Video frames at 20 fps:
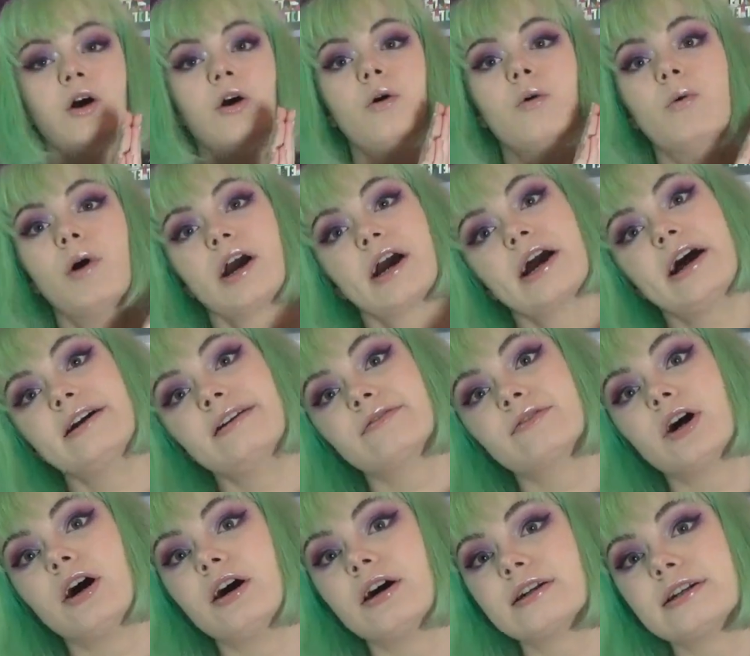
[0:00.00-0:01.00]
What kind of
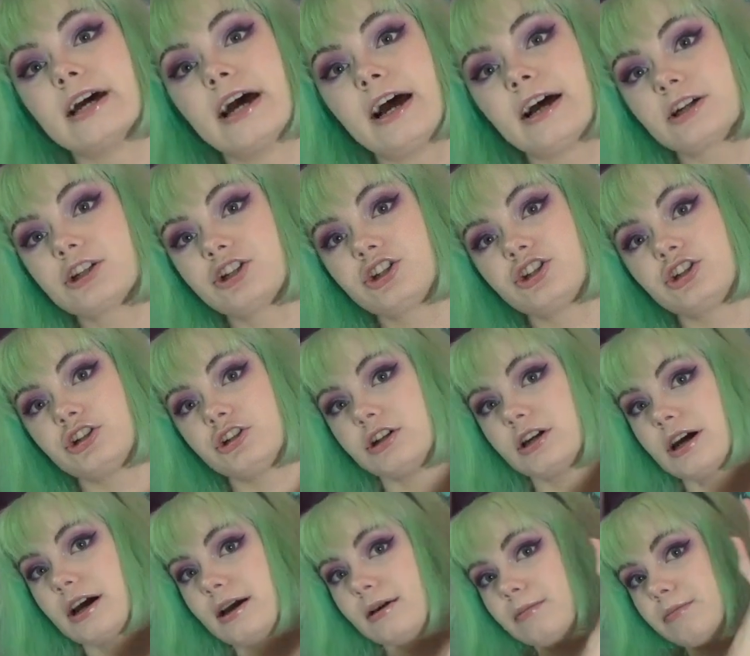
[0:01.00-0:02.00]
contacts should
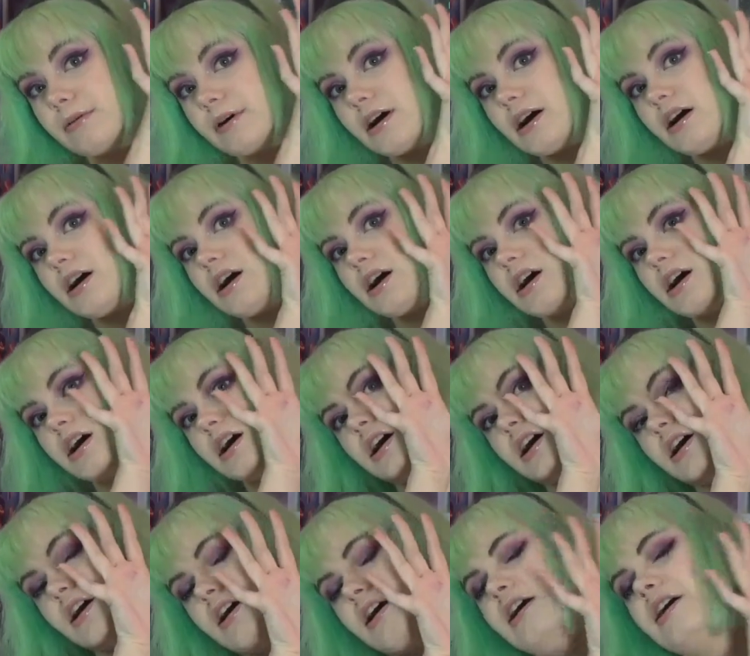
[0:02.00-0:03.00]
I
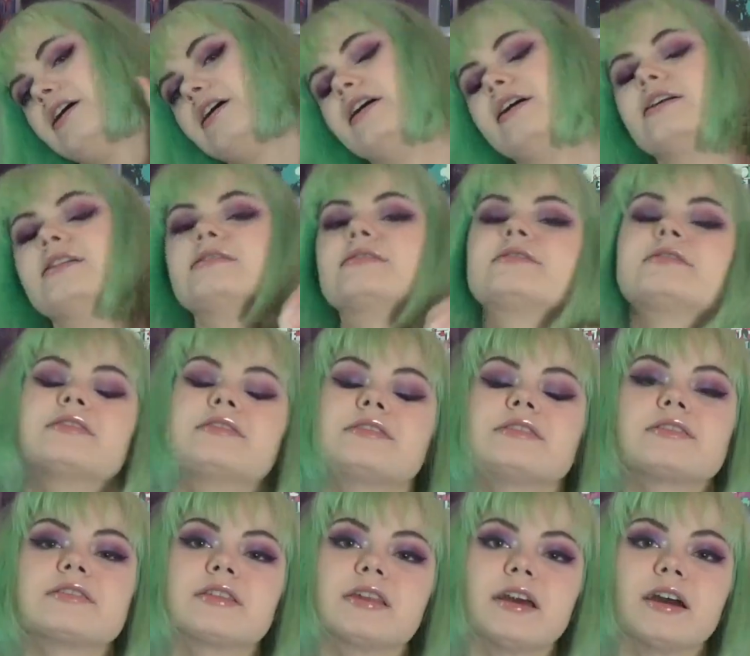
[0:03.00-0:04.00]
buy? Because this
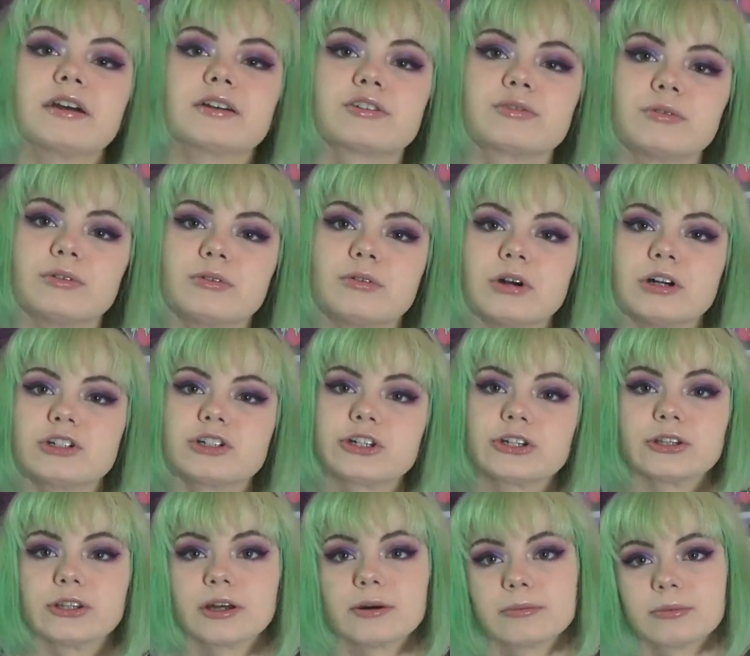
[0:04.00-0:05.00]
is the actual
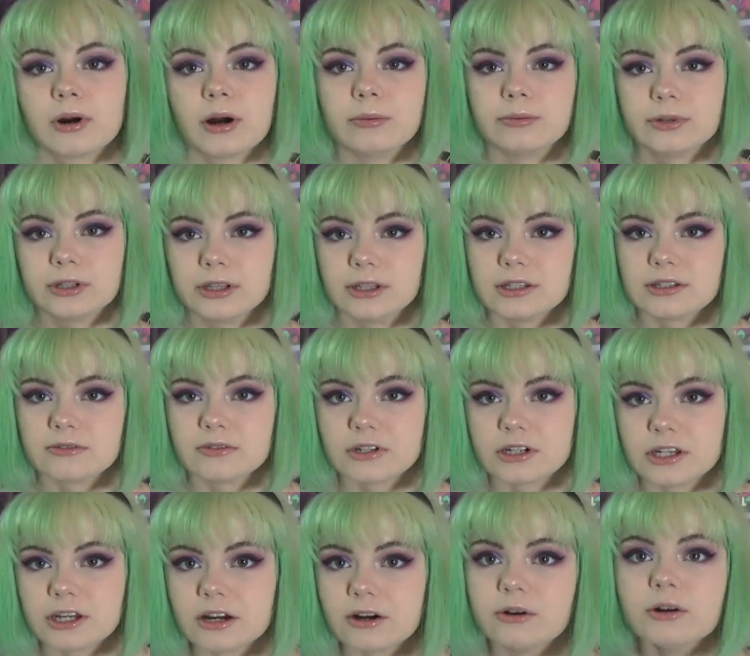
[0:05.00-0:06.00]
question that prompted this
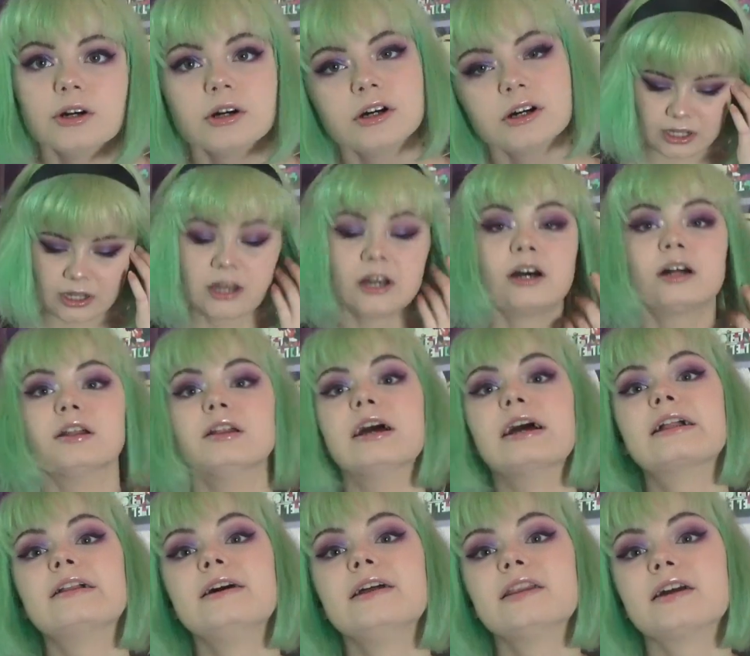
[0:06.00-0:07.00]
video.
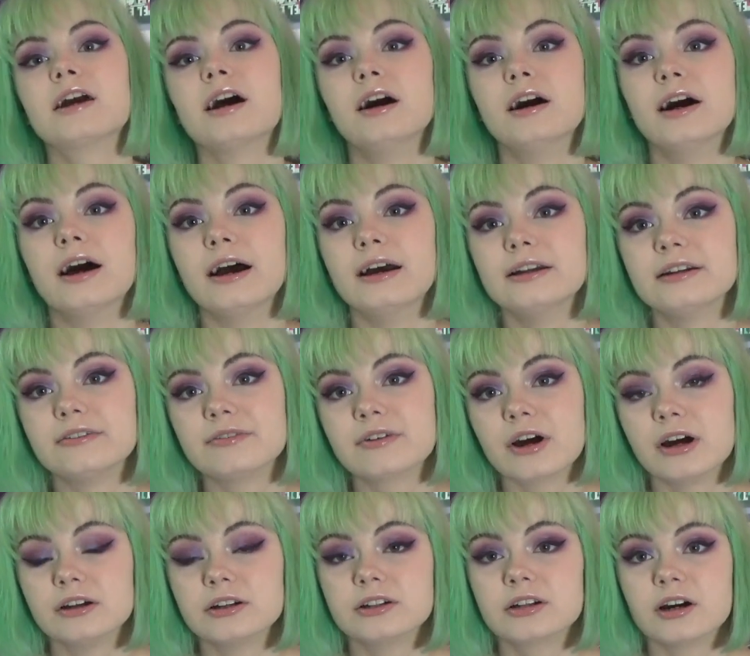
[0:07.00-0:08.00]
Likely the kind of
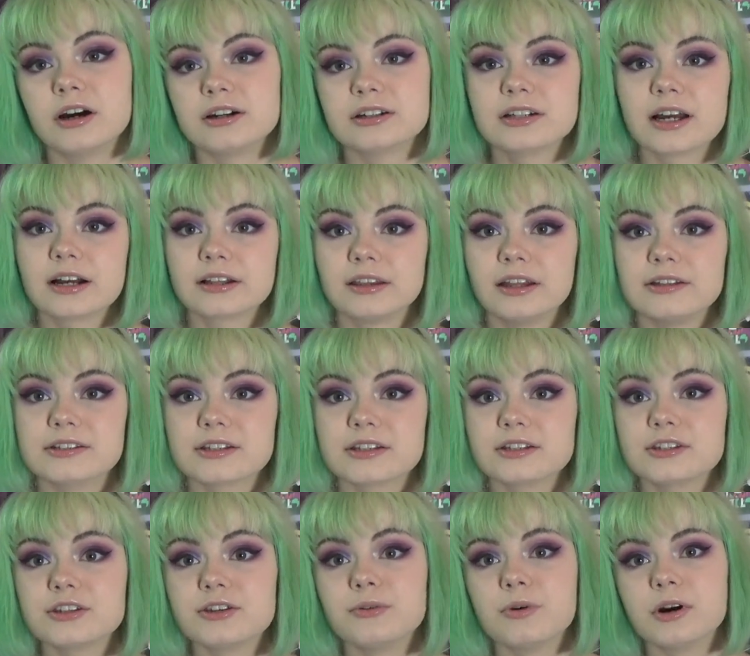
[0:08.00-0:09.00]
colored contact
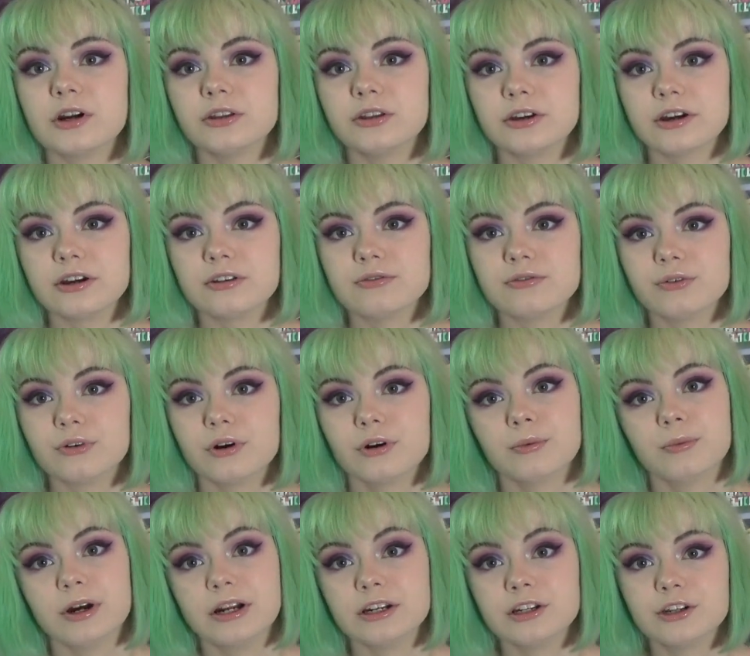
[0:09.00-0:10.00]
lenses you are looking for
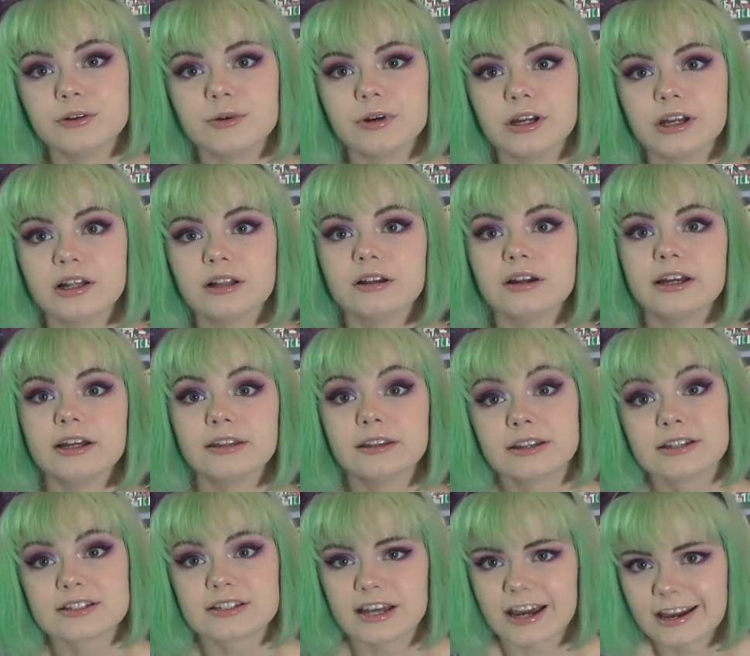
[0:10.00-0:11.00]
when doing at
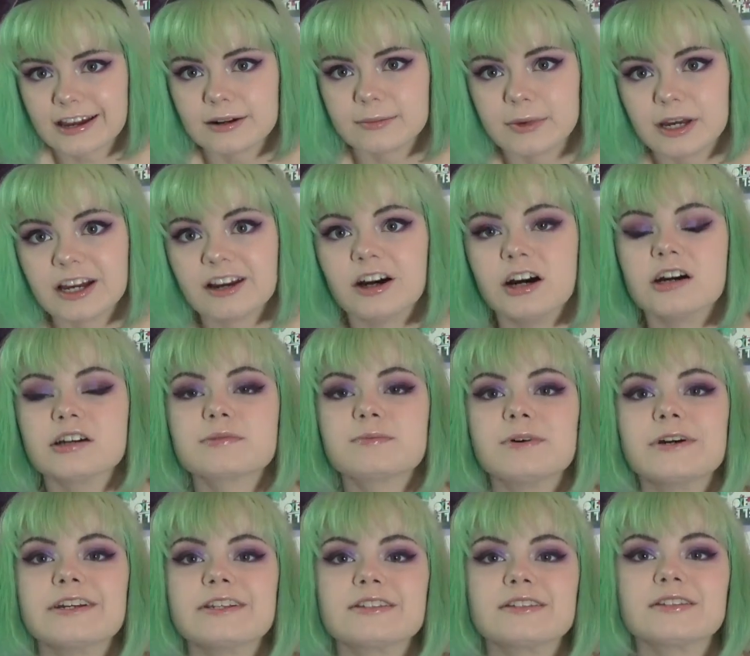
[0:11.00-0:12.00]
least anime
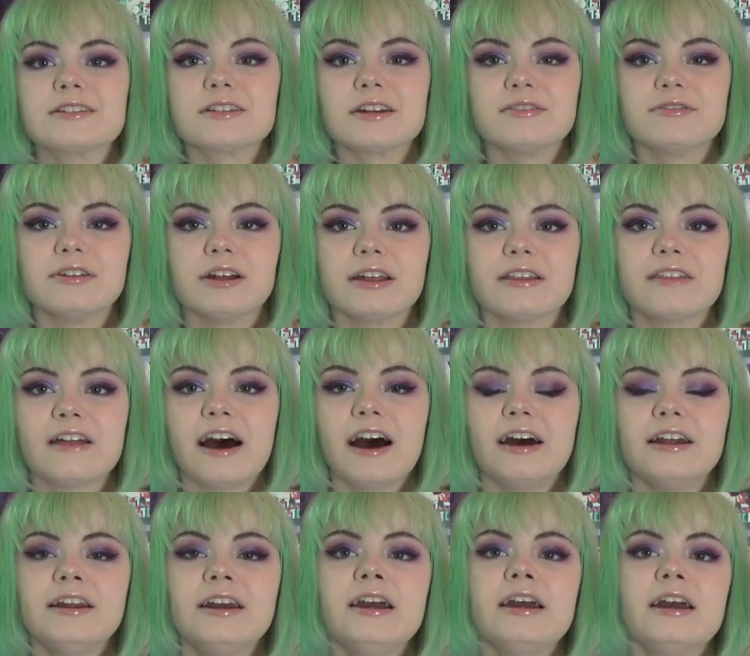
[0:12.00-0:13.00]
cosplays and stuff like
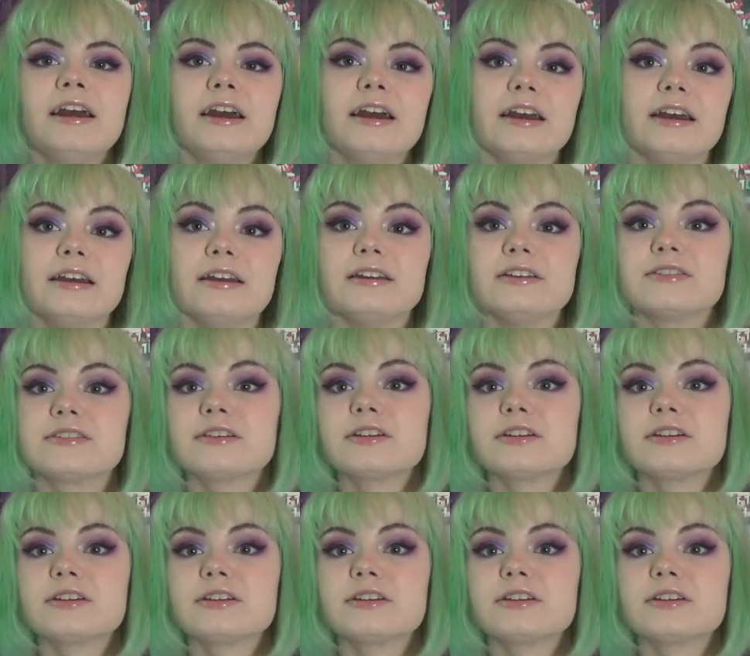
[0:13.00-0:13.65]
that is